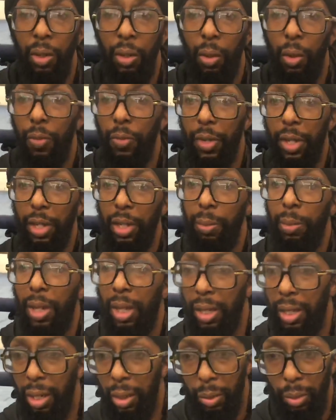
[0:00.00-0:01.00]
or for
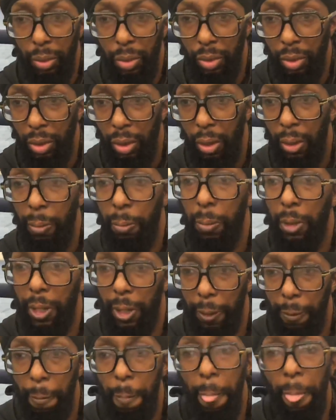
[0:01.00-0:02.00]
anybody else, but